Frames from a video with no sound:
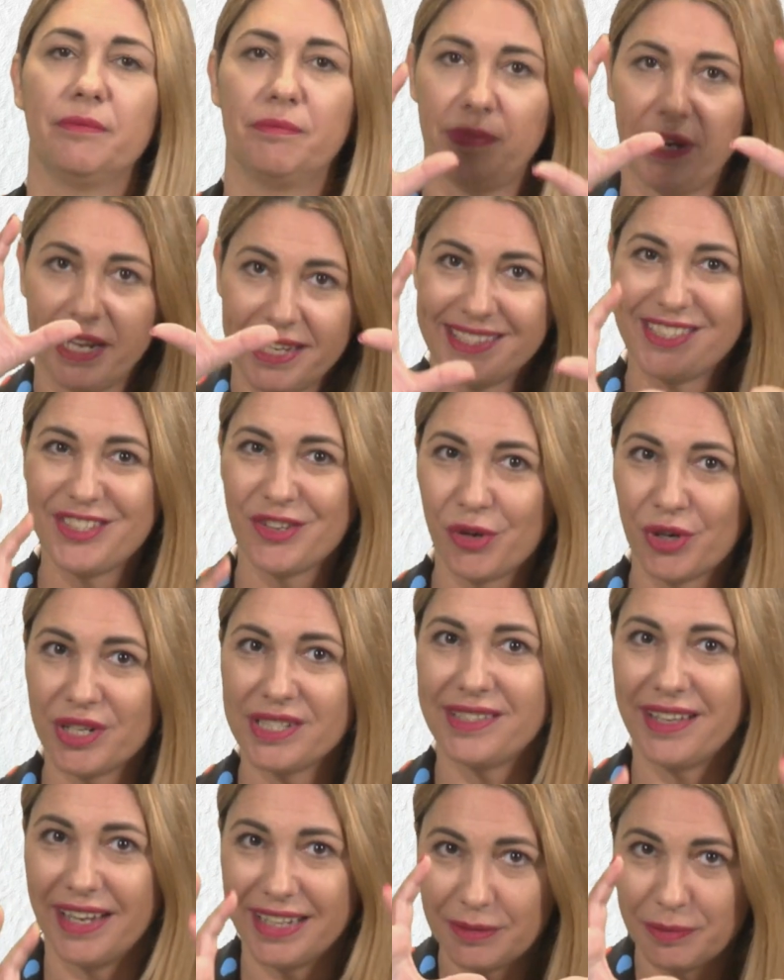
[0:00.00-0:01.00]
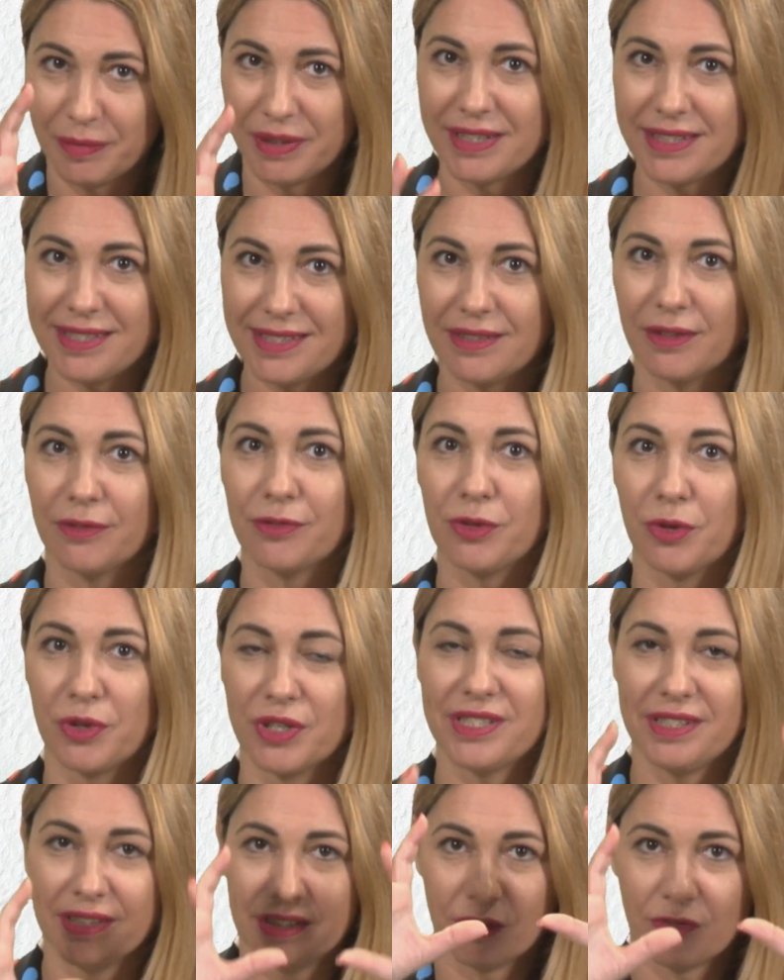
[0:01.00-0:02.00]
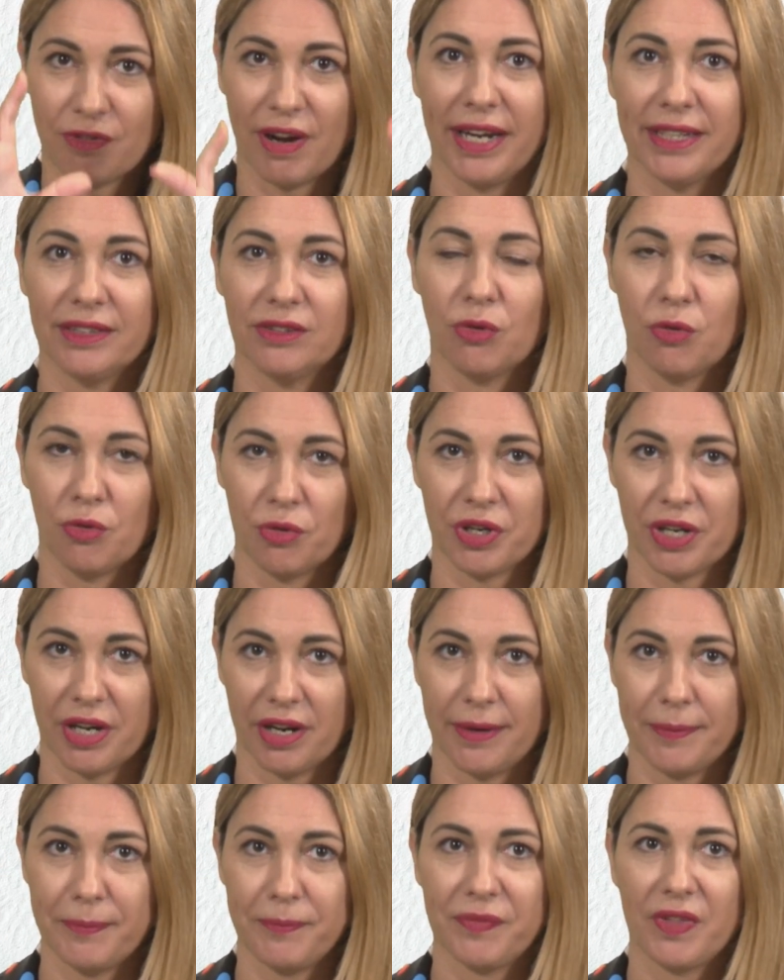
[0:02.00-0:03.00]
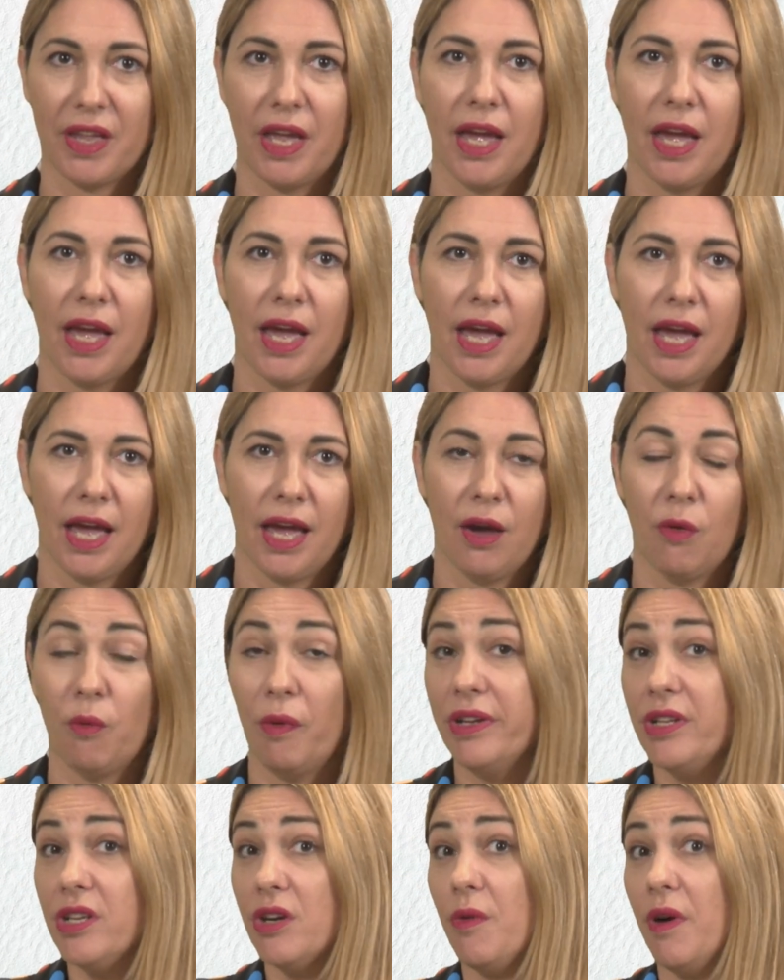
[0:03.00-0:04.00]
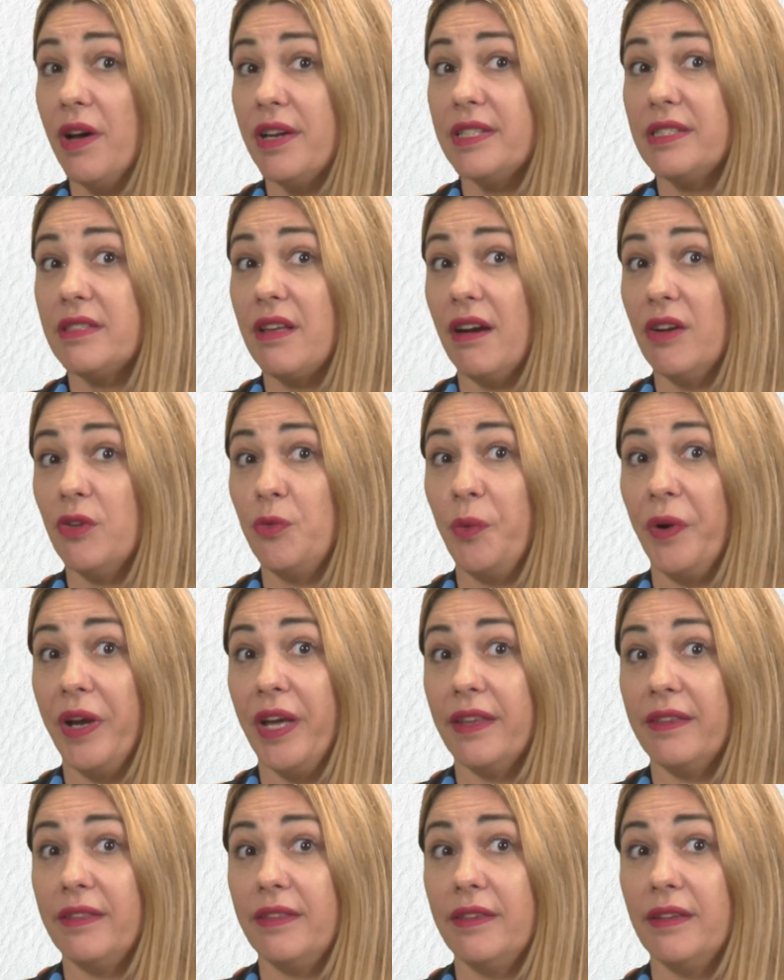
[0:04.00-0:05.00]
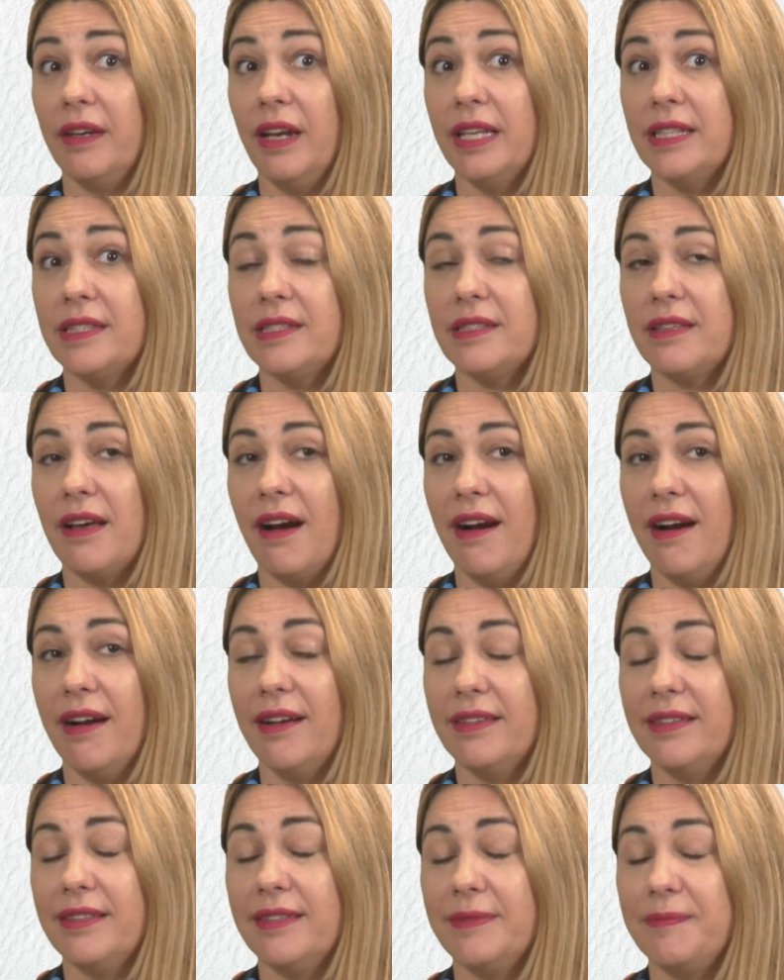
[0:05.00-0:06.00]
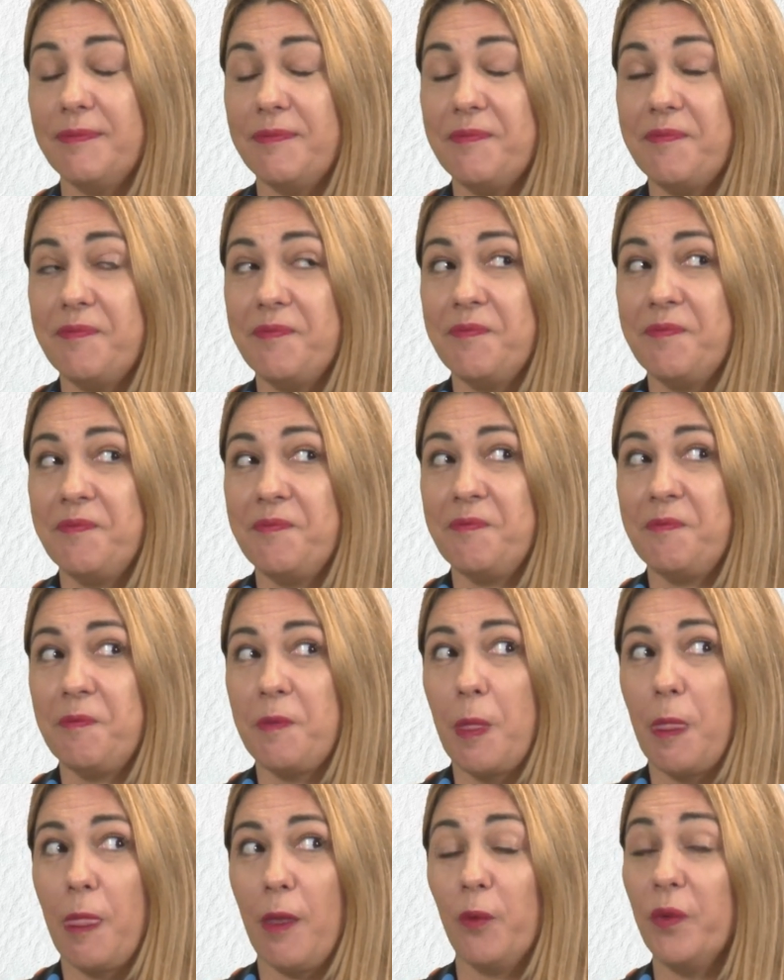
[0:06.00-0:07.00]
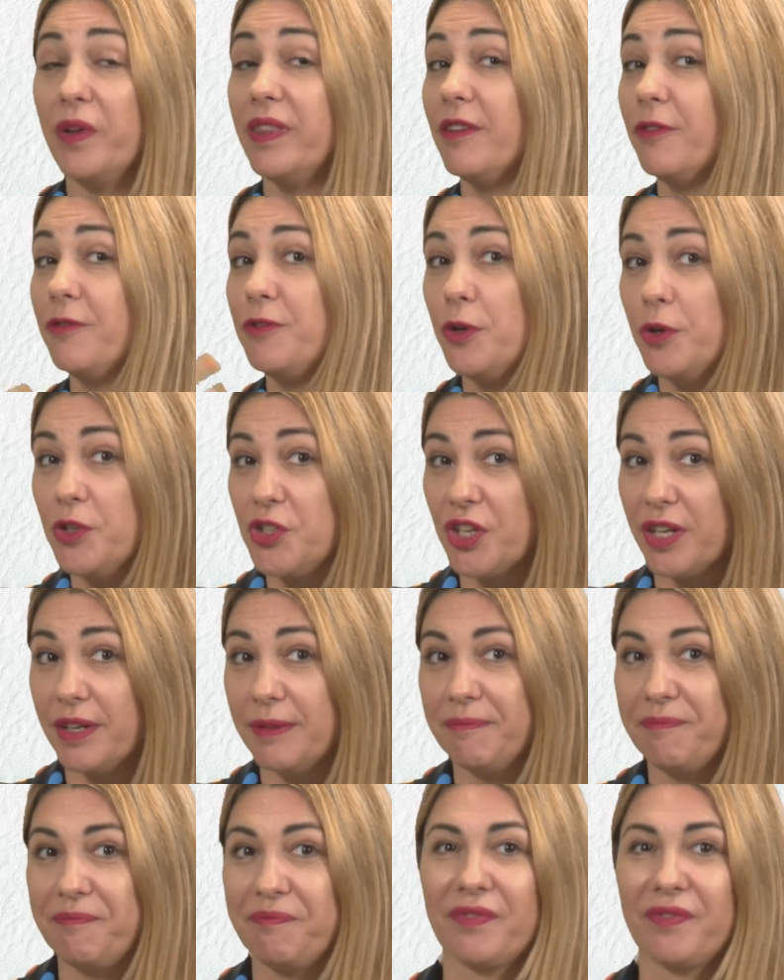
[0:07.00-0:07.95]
Place your statements, of course, in the right order. What do you want to start with? Let's start with the future.